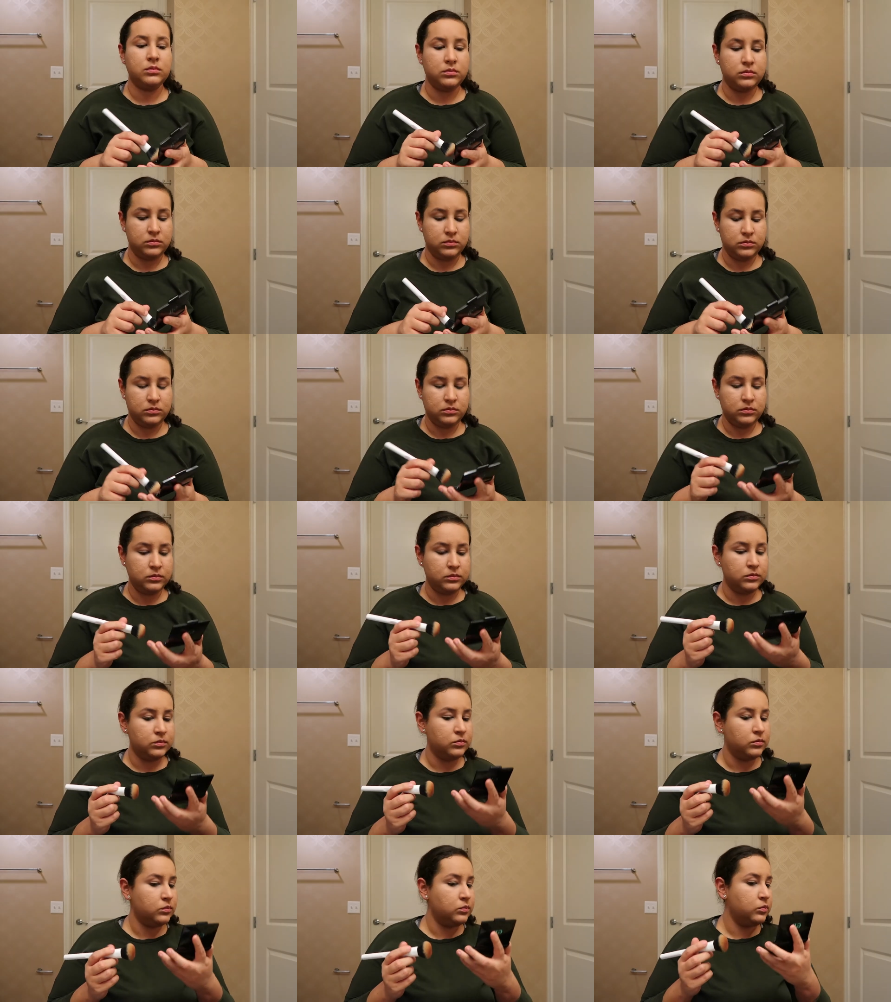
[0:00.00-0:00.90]

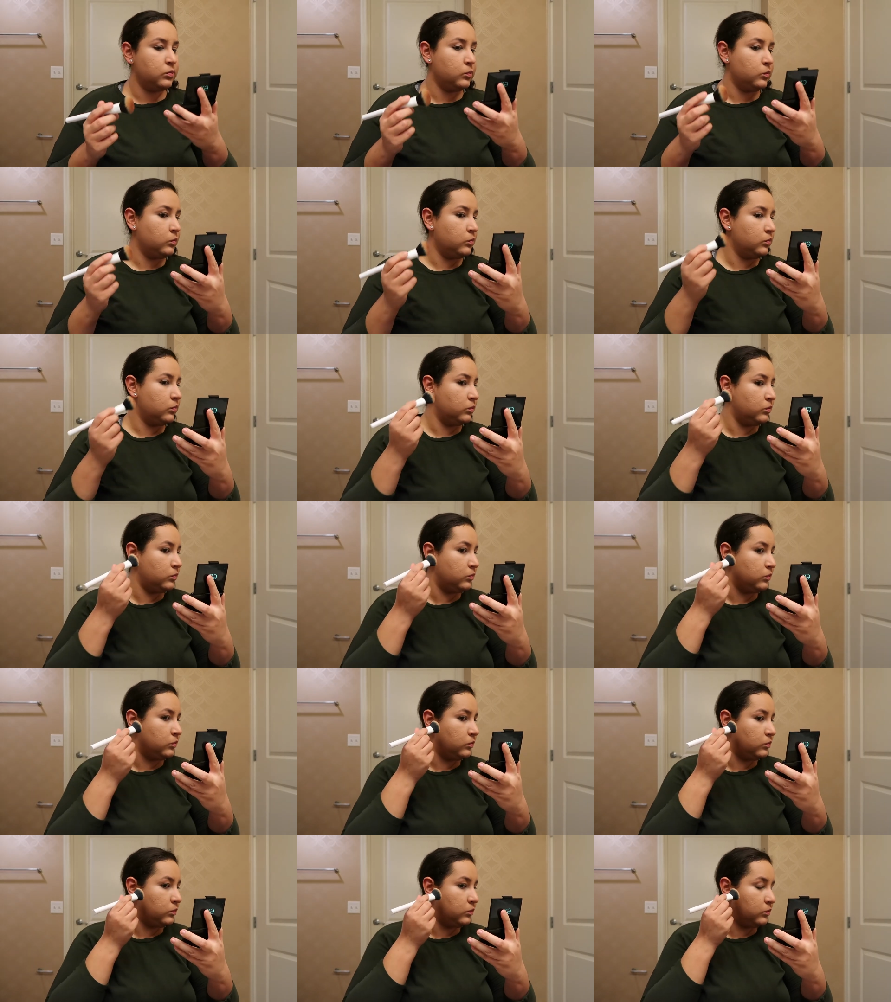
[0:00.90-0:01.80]

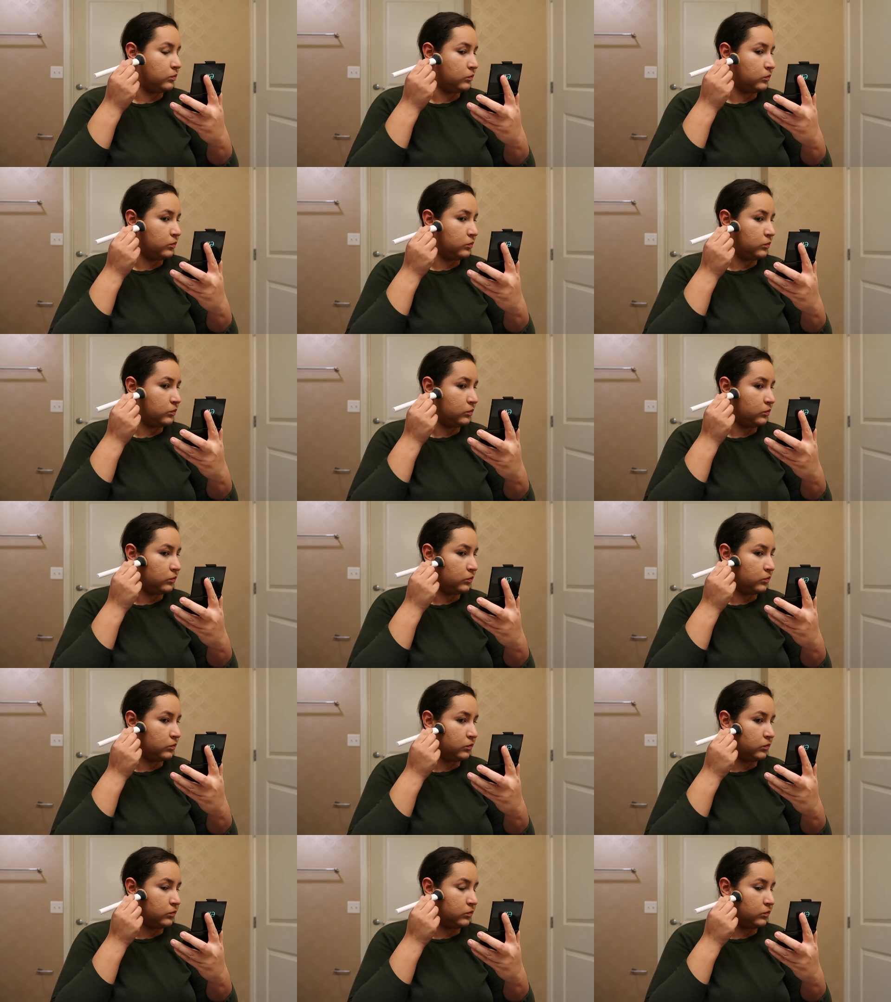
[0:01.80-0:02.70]

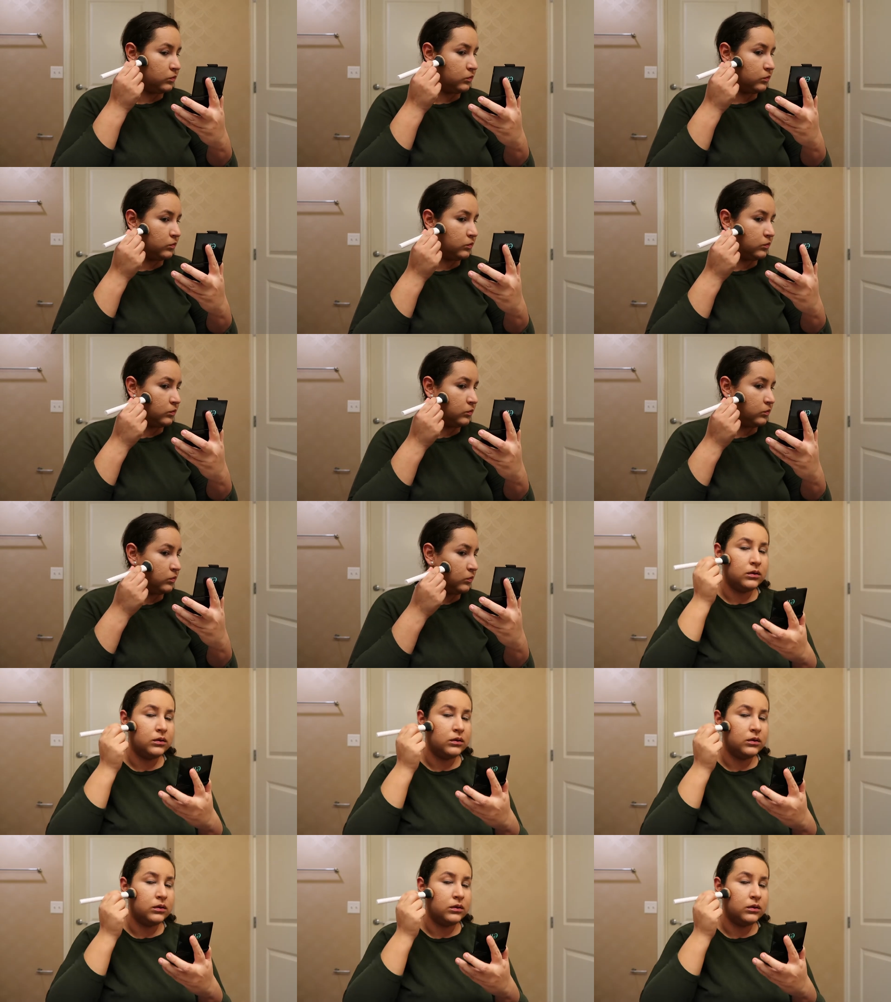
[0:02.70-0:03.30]
[no speech]